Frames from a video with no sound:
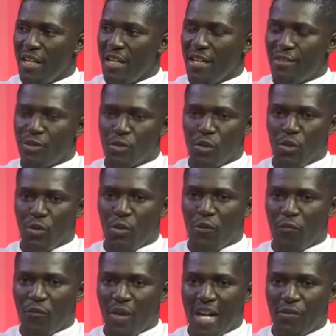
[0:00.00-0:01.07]
And so you
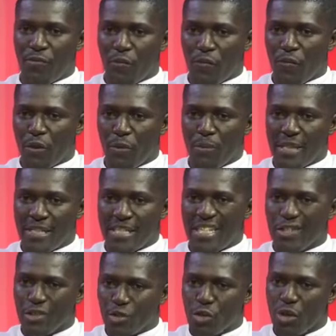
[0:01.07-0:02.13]
find fulfillment
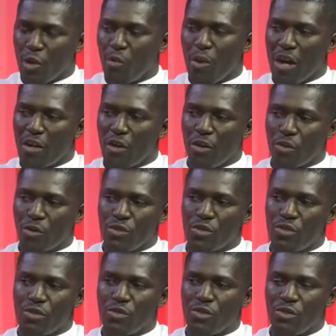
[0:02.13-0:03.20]
in doing what God
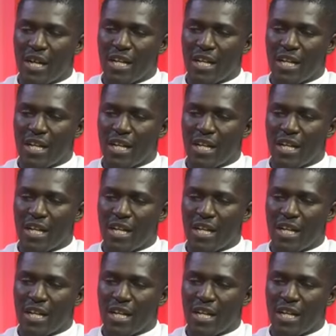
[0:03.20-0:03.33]
wants you to do.